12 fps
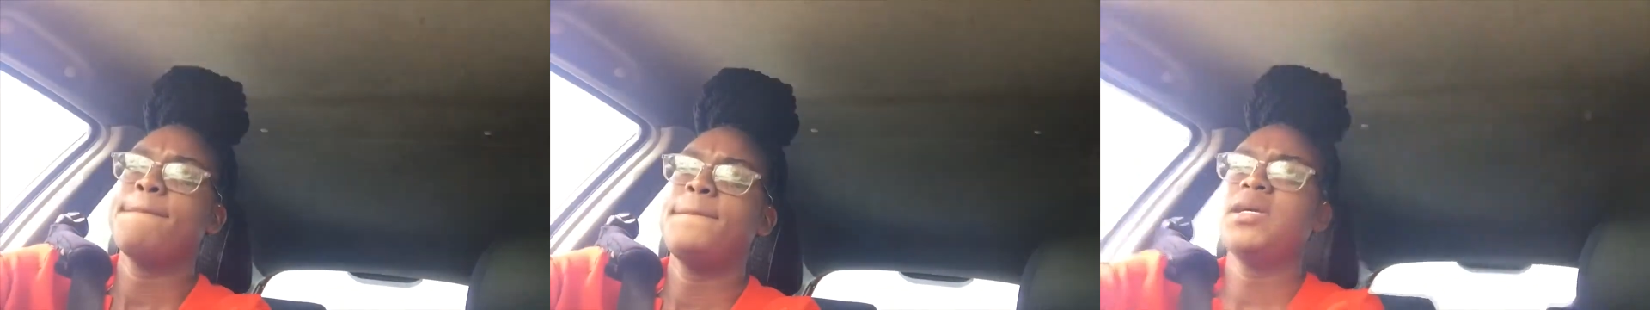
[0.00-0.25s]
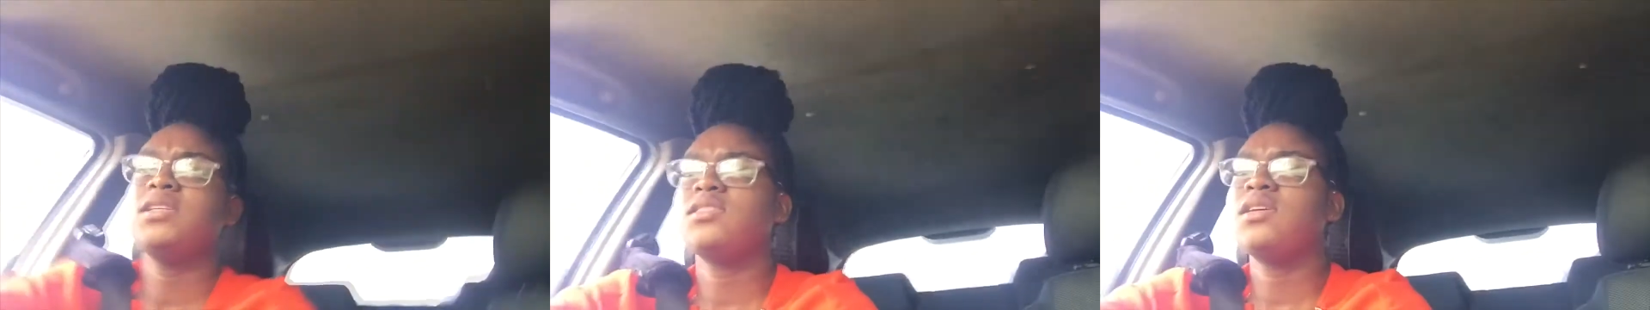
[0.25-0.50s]

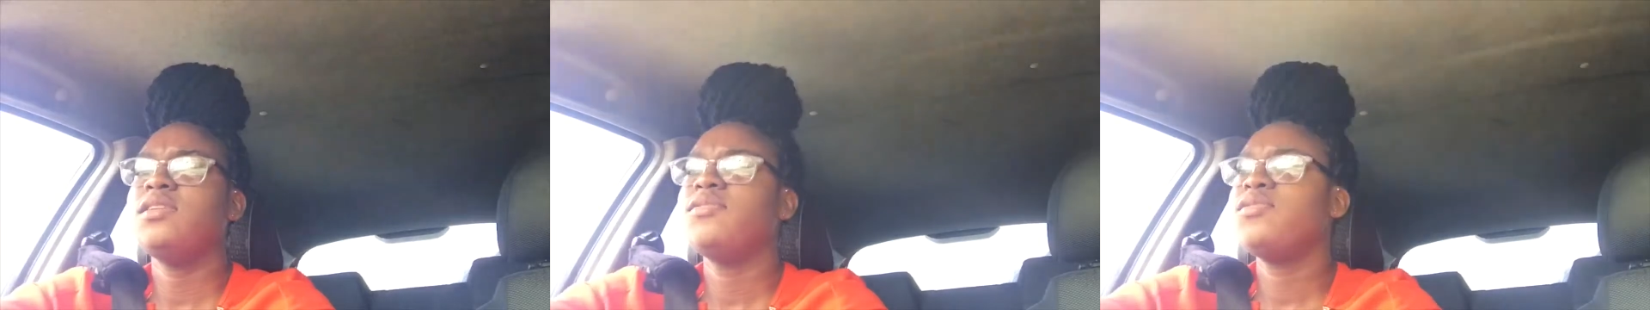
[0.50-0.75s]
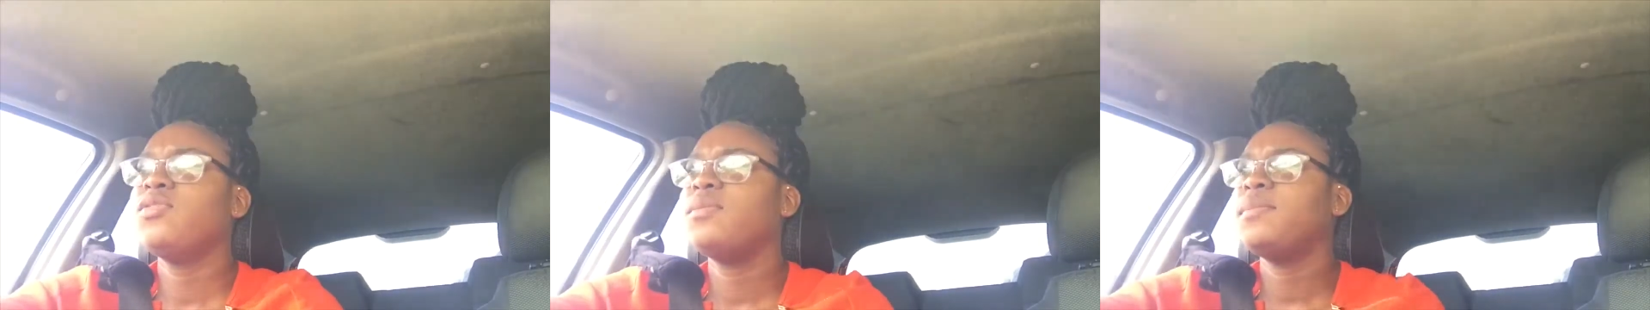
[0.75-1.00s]
but it's on the
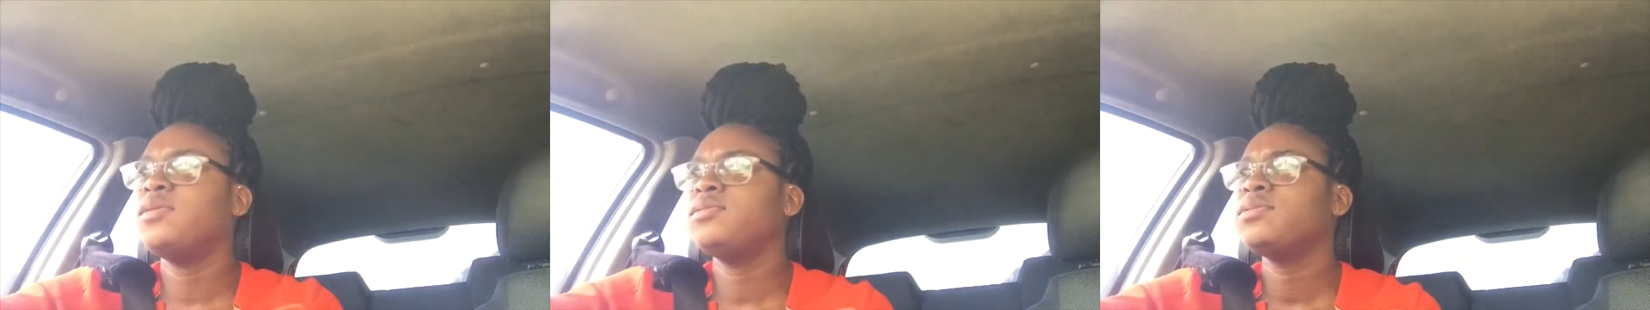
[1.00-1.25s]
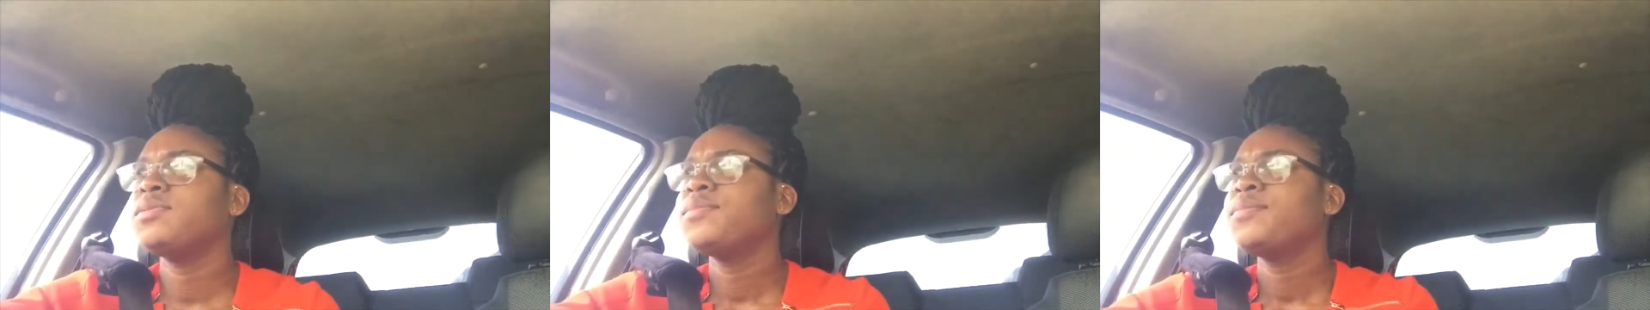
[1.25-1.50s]
phone
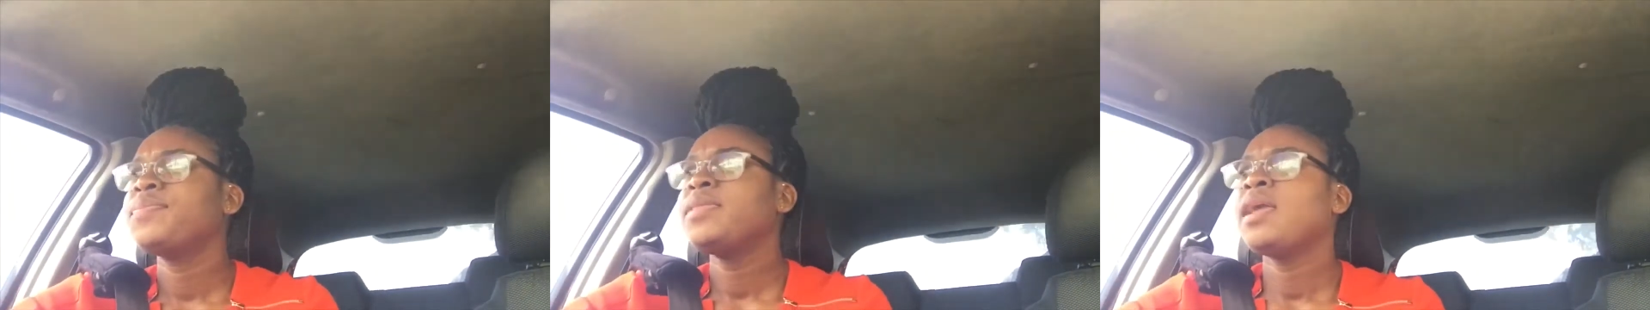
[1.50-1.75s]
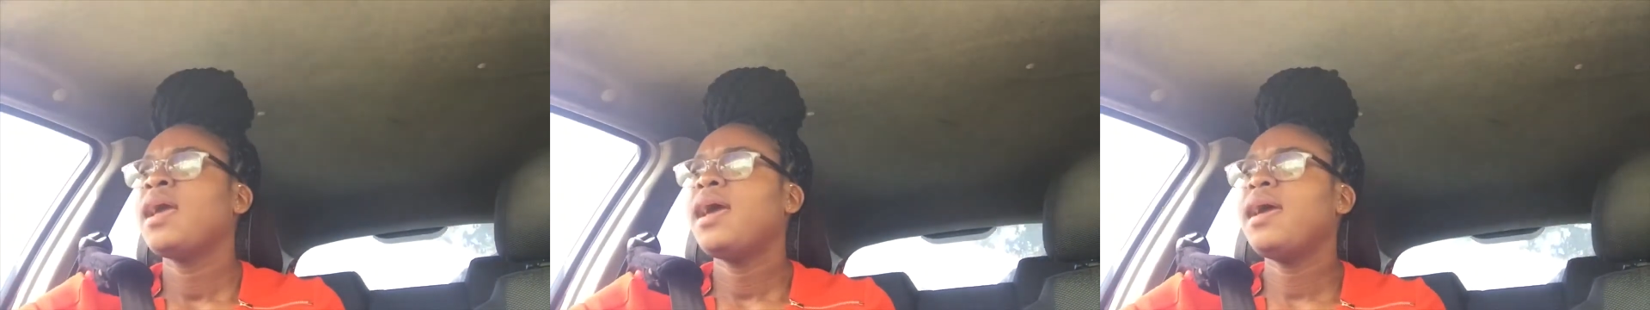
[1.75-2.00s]
mode.
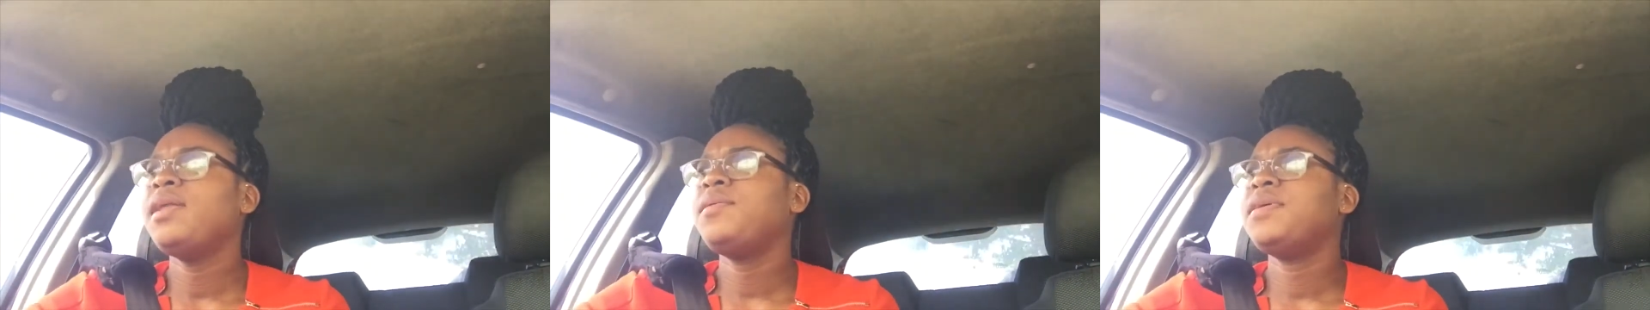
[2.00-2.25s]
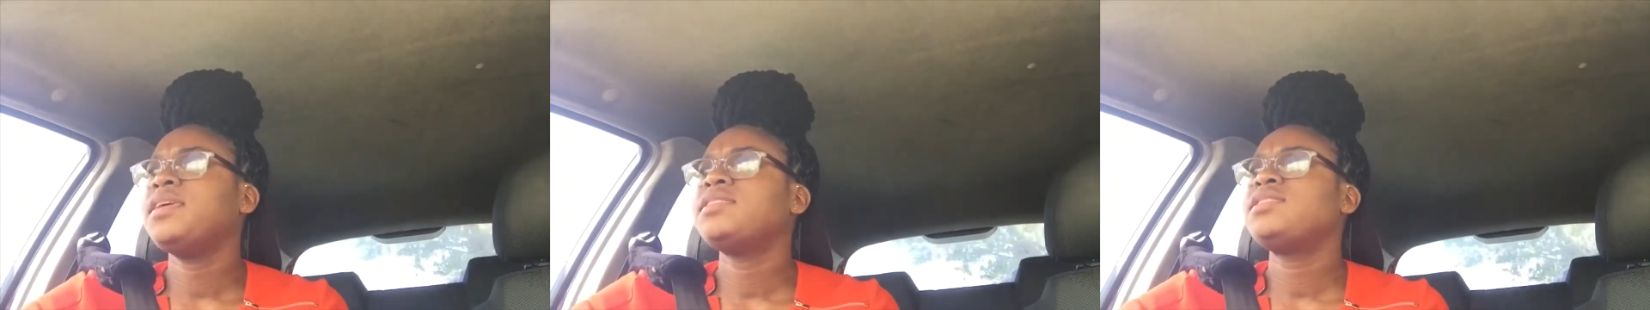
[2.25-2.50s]

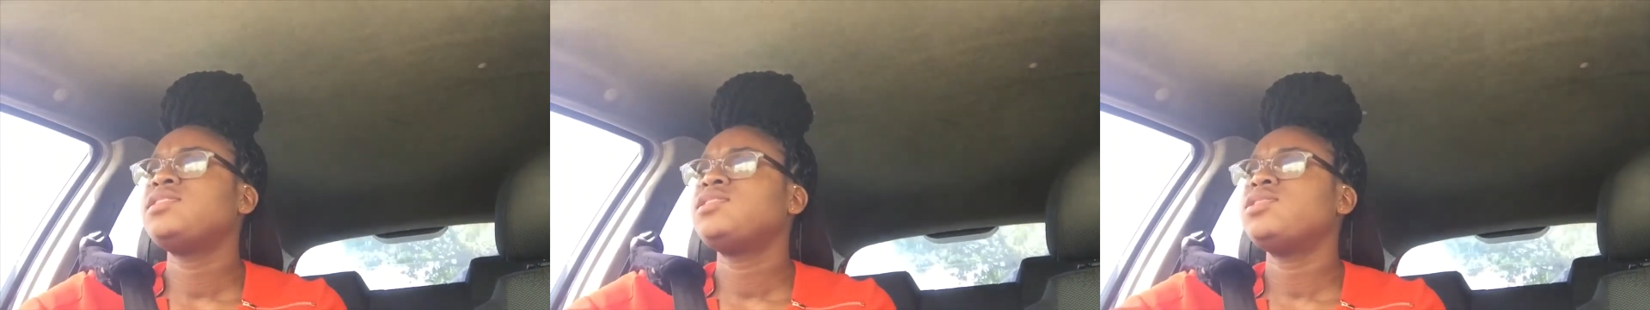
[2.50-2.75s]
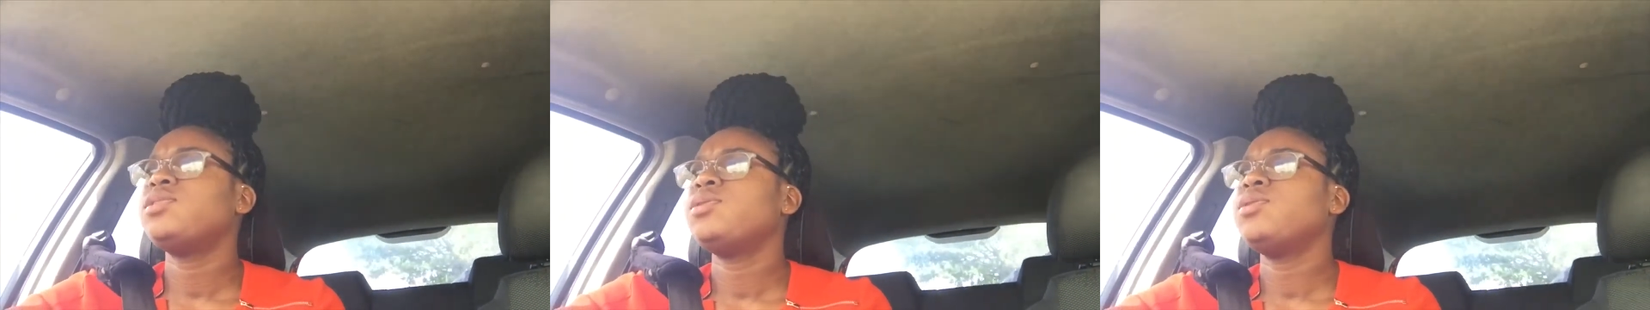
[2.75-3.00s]
Anyways,
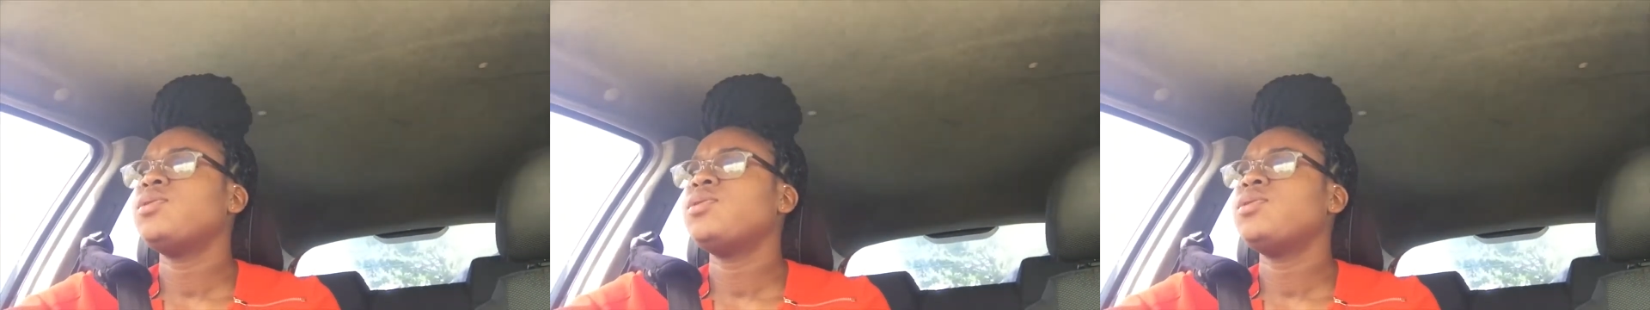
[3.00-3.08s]
so